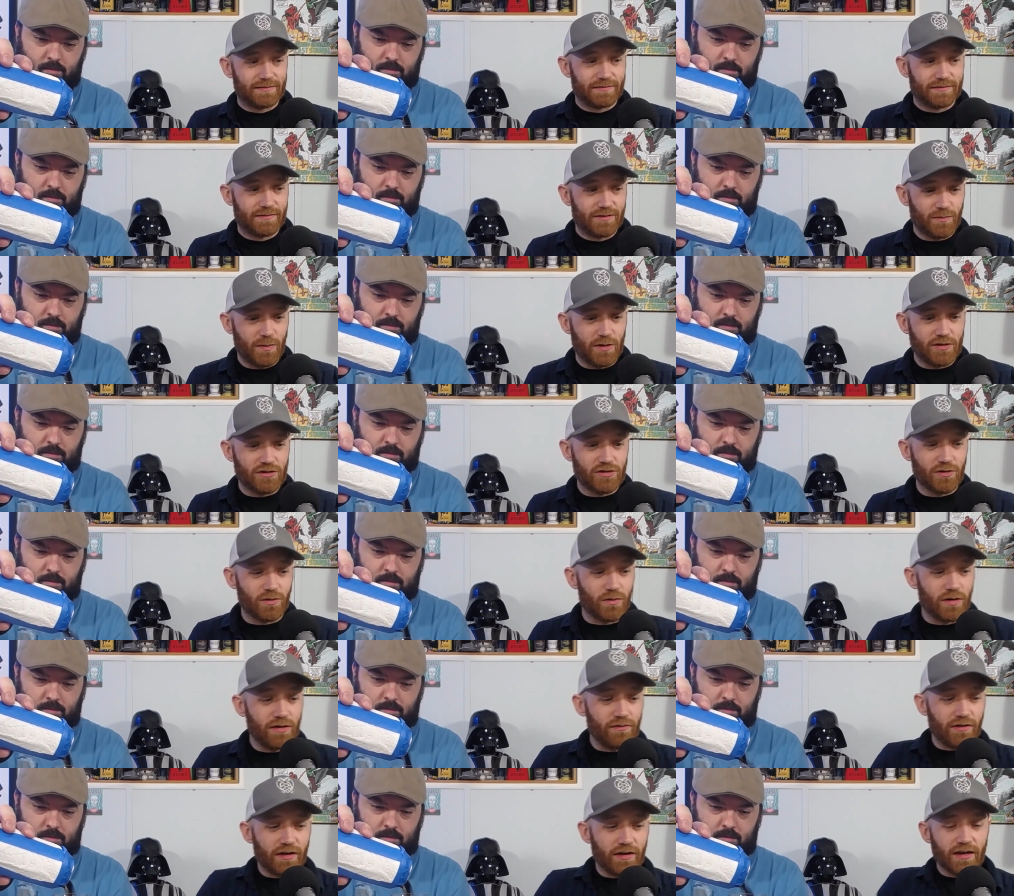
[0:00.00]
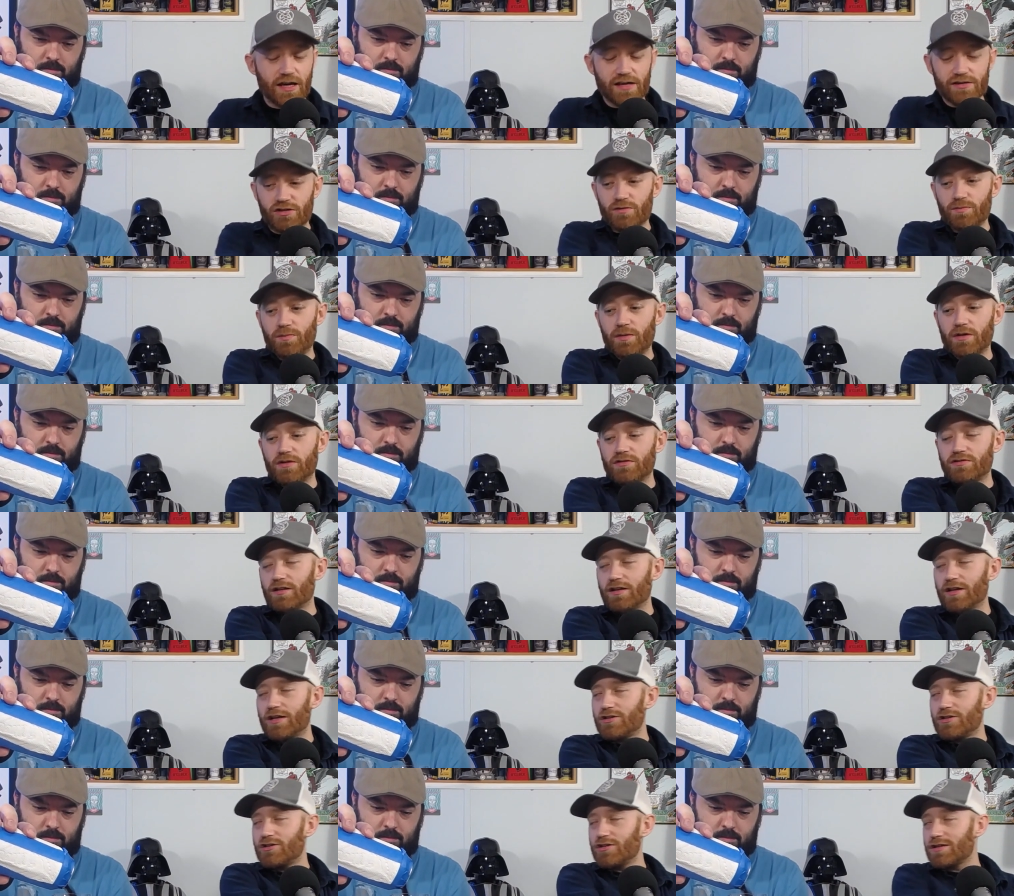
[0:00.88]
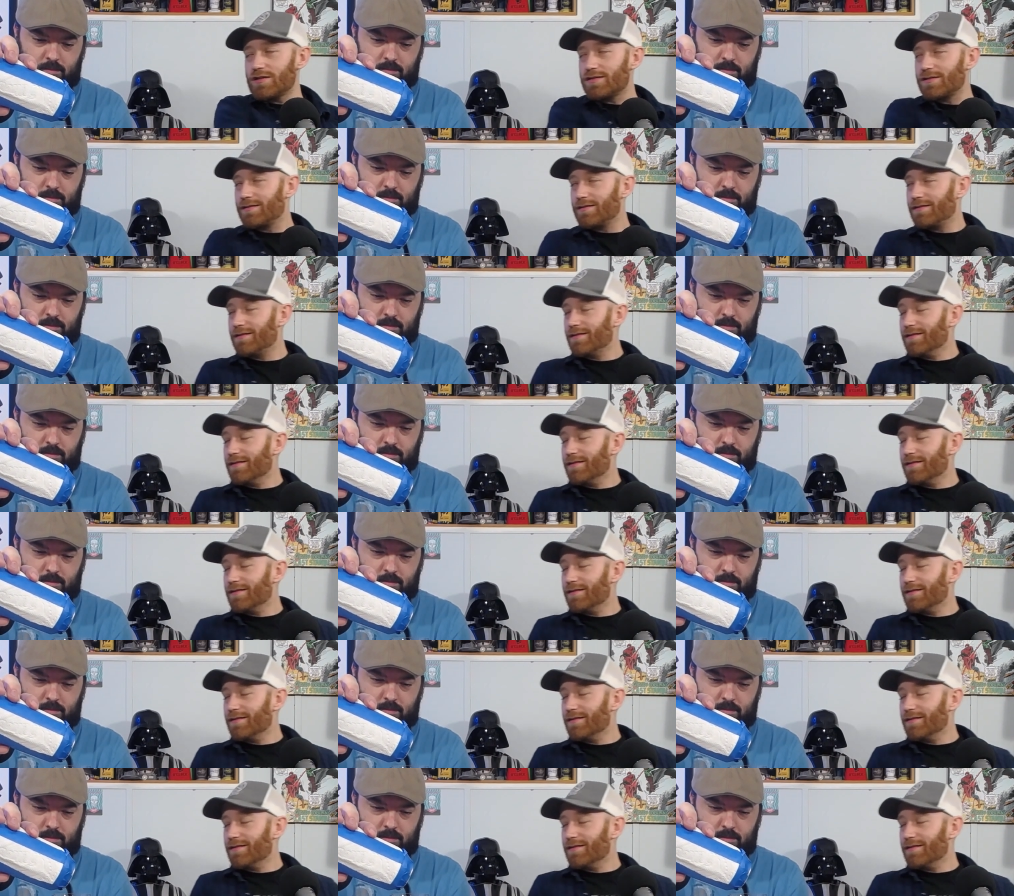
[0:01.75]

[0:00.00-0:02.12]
Speaker 1: Let's make sure we're even in case this beer is delicious.